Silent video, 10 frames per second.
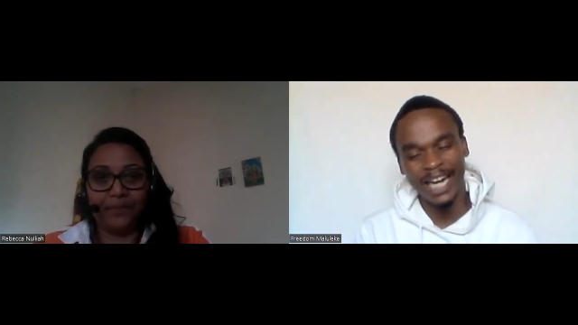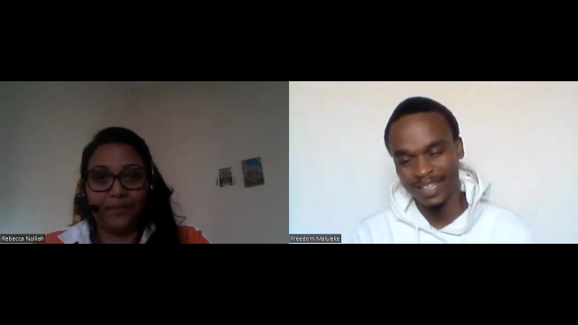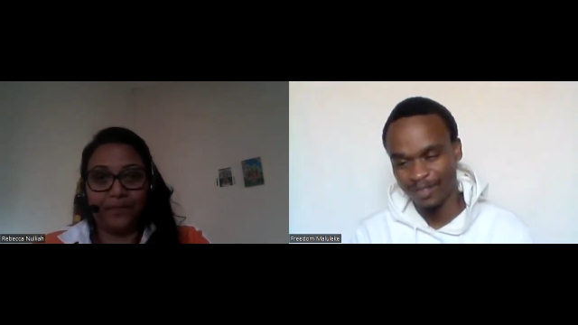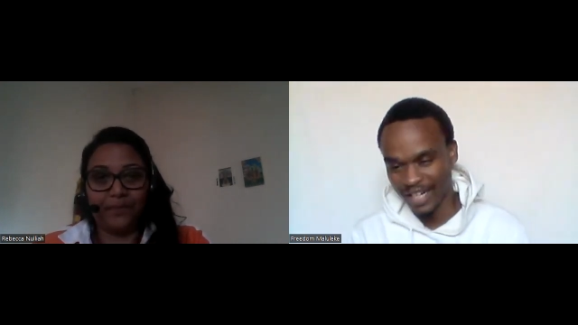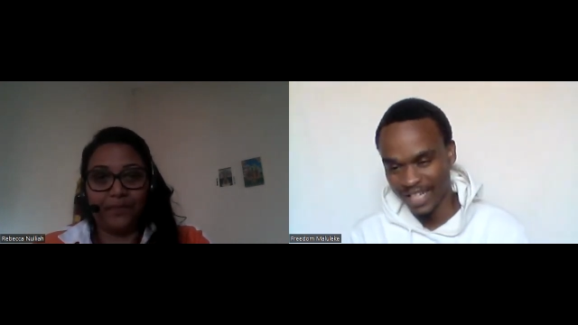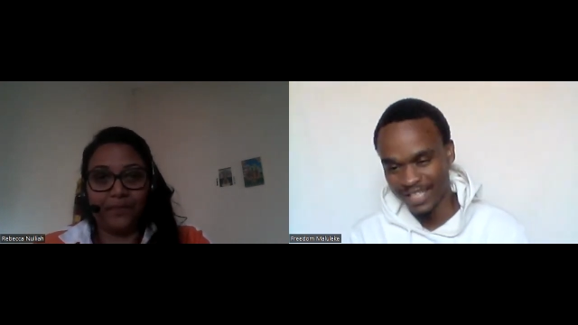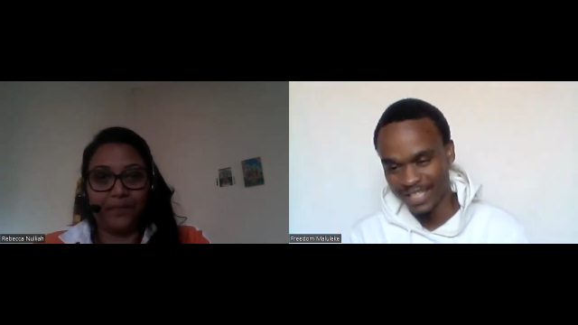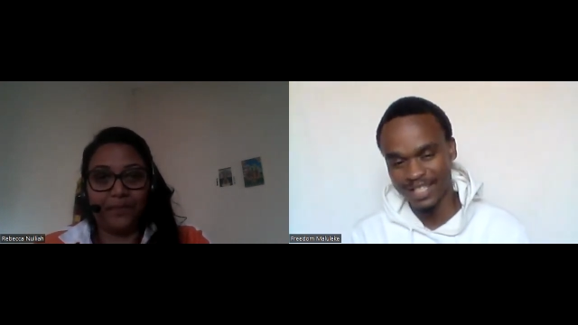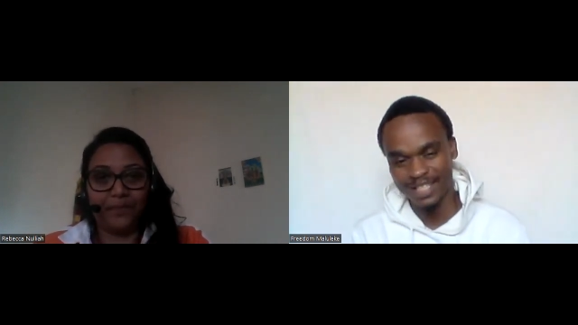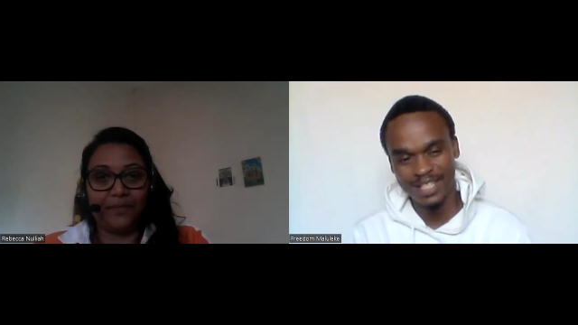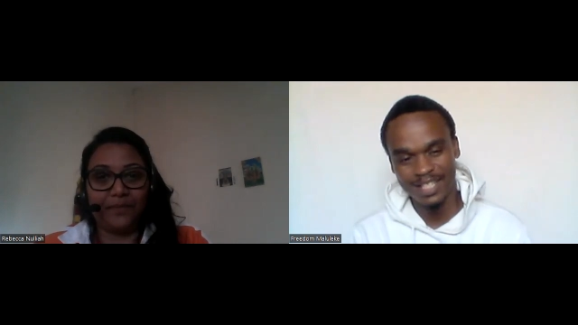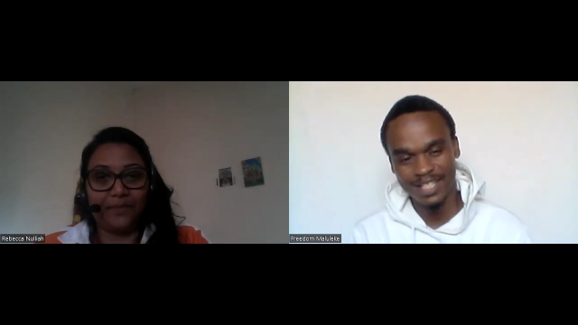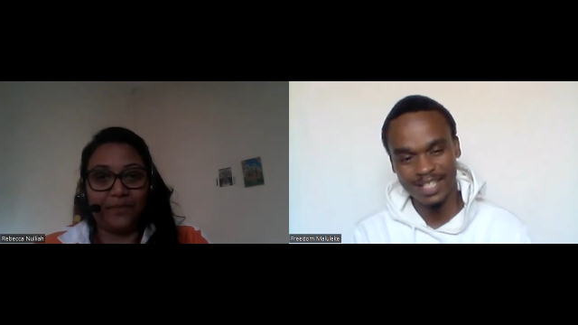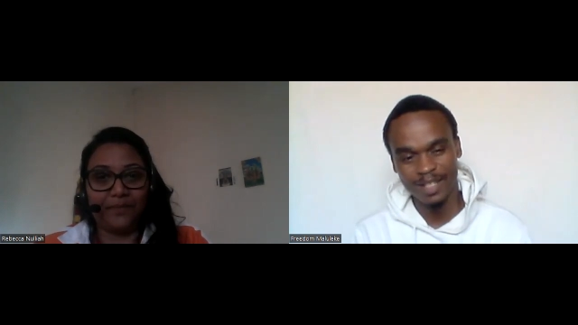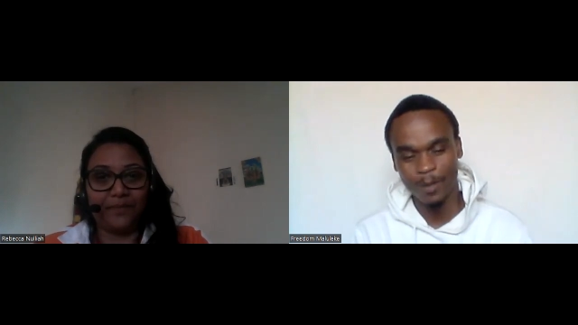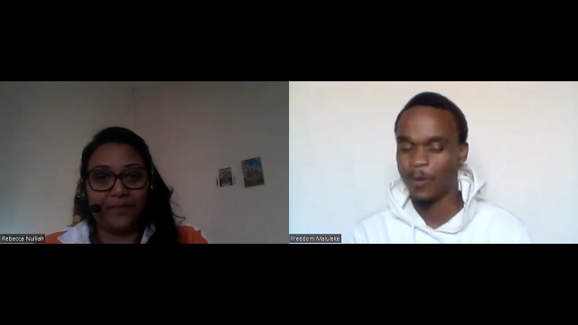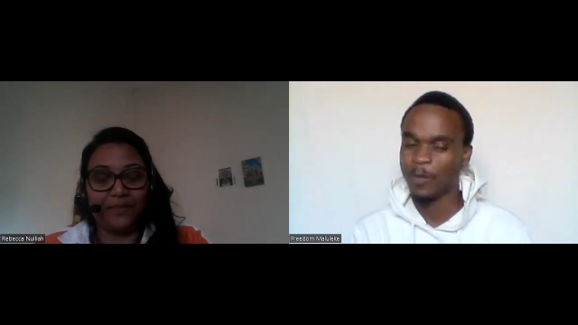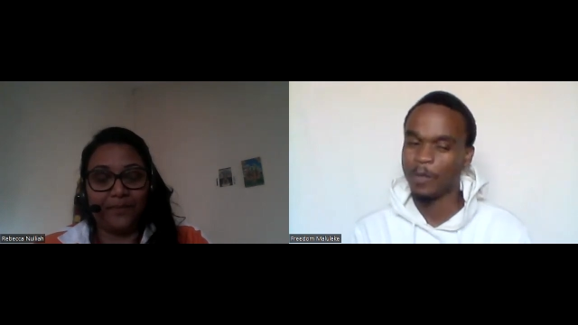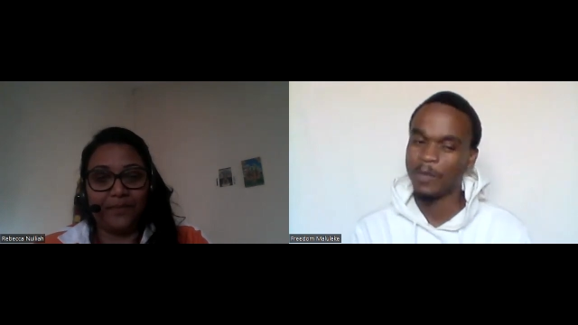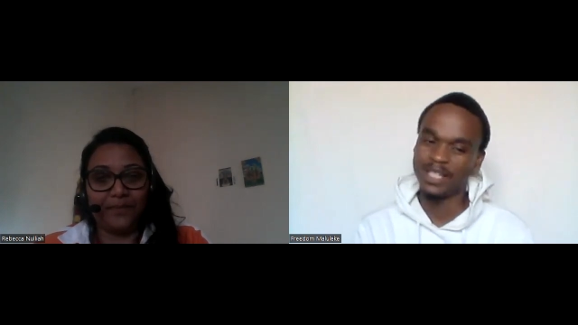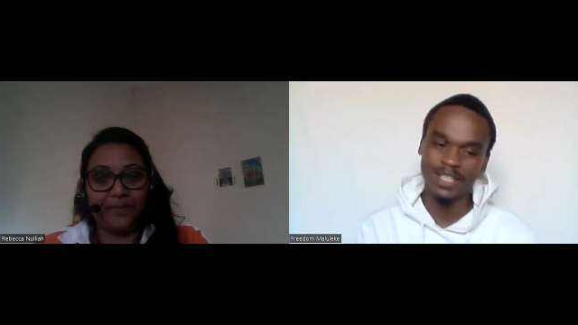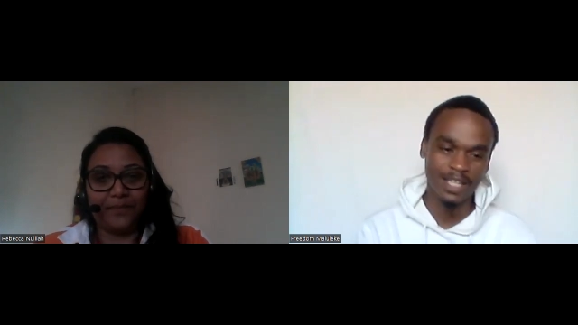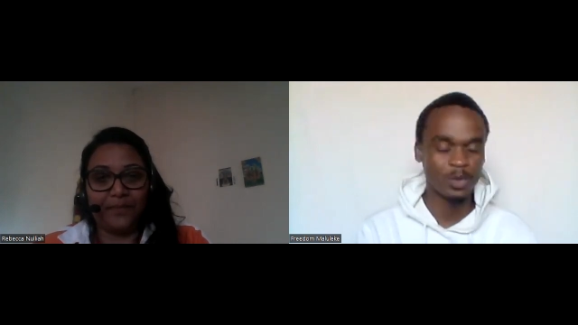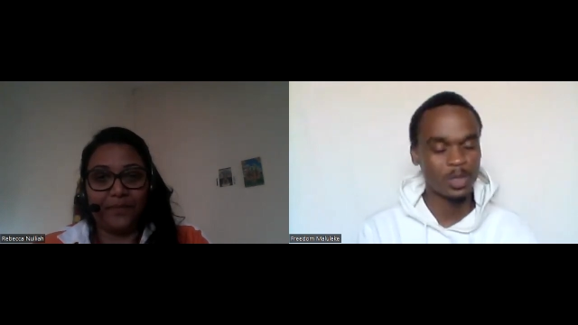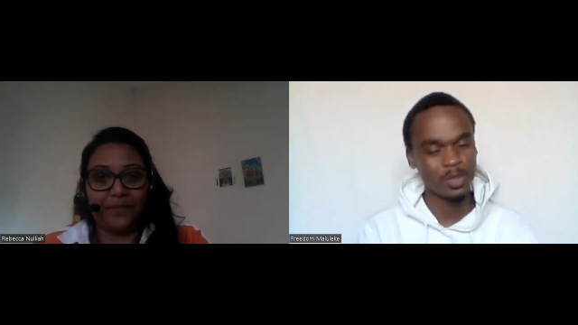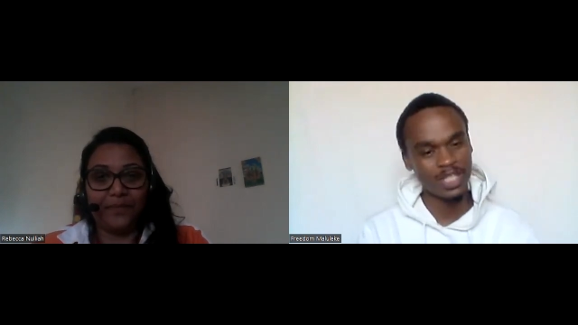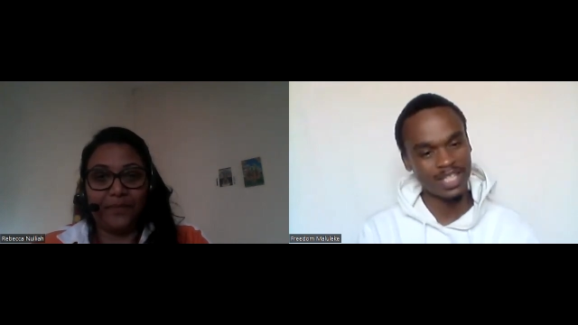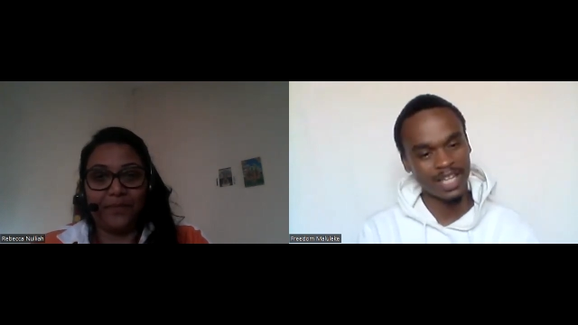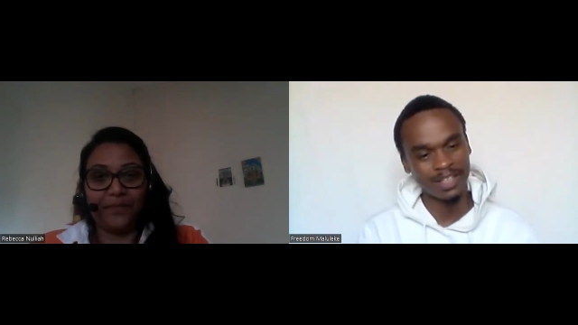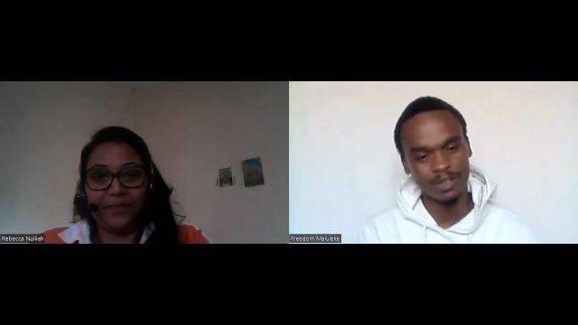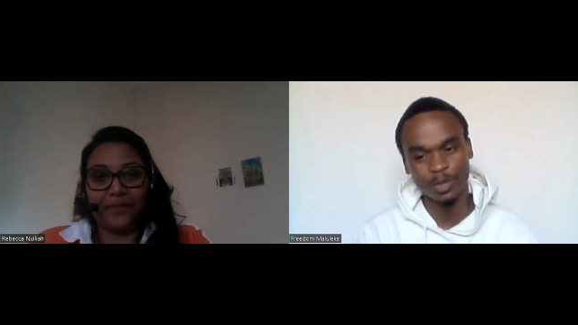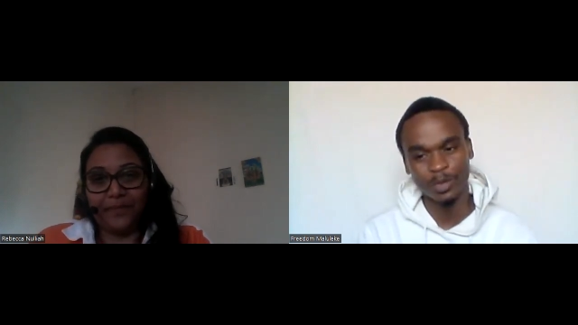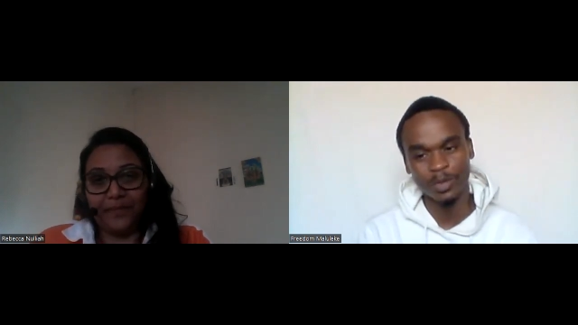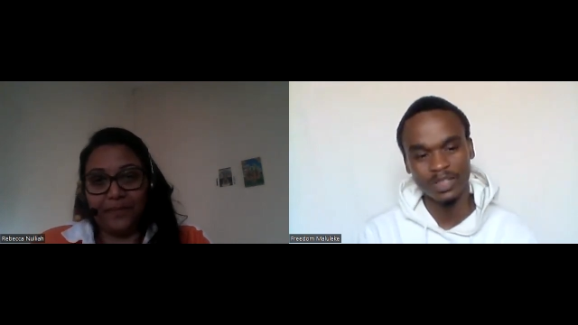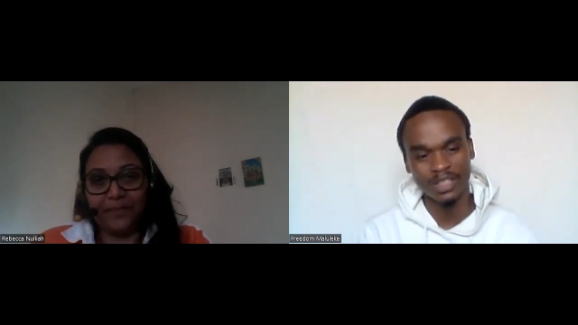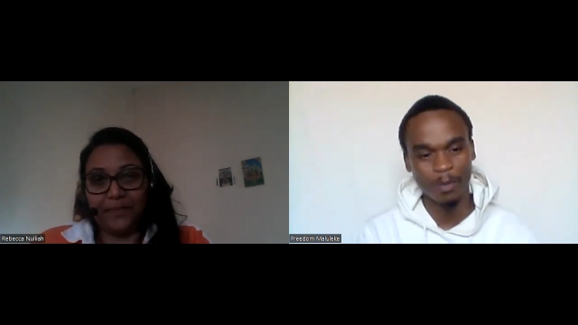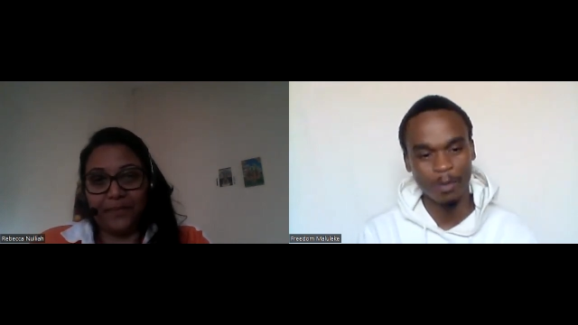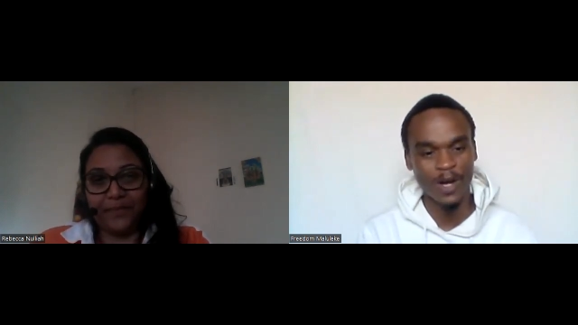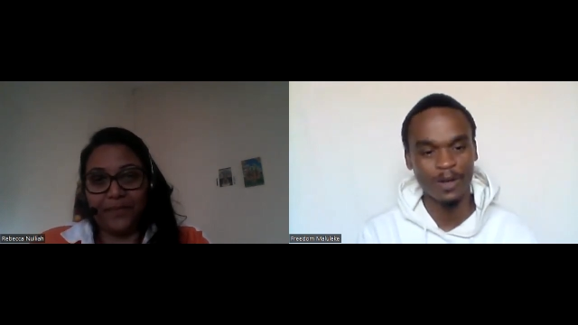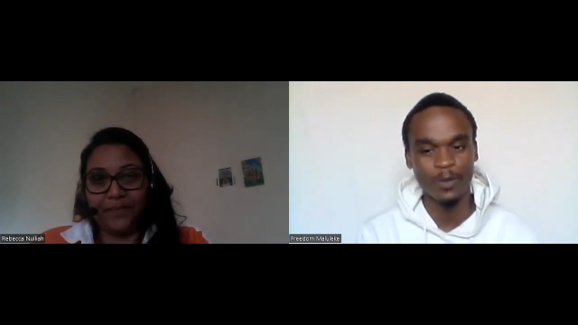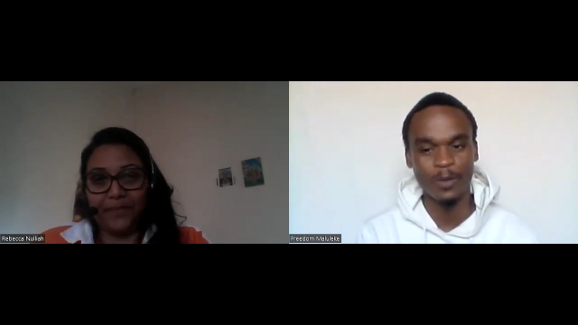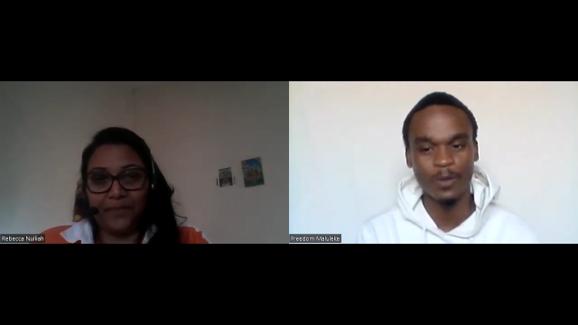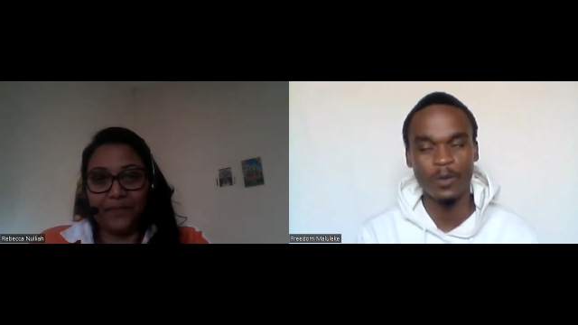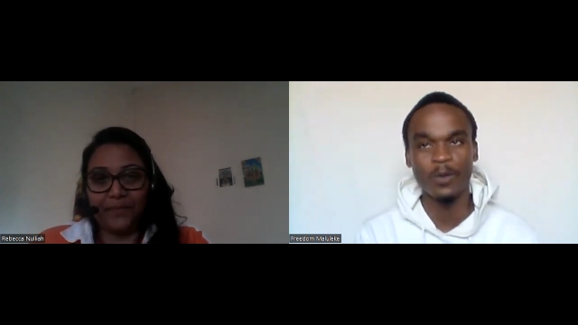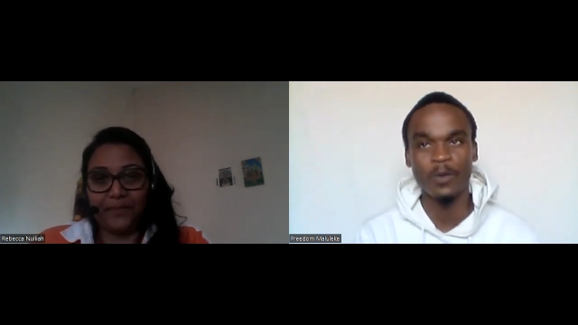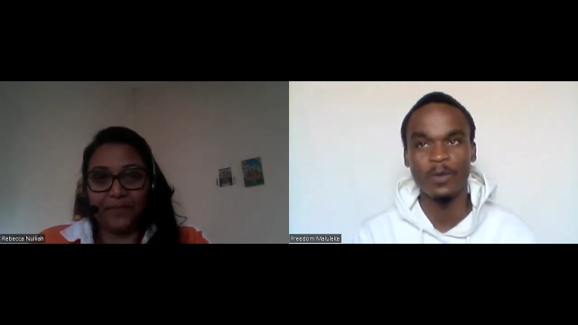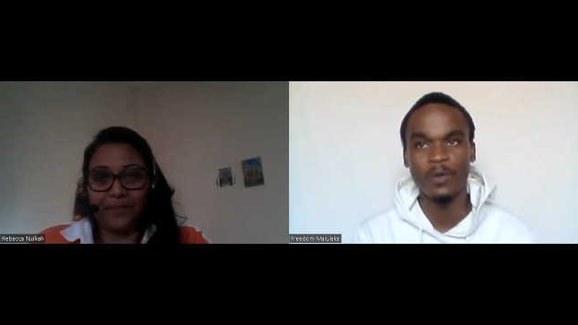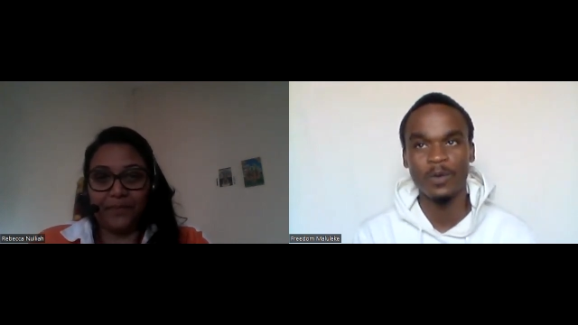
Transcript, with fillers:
Speaker 1: advices or message would you send to someone who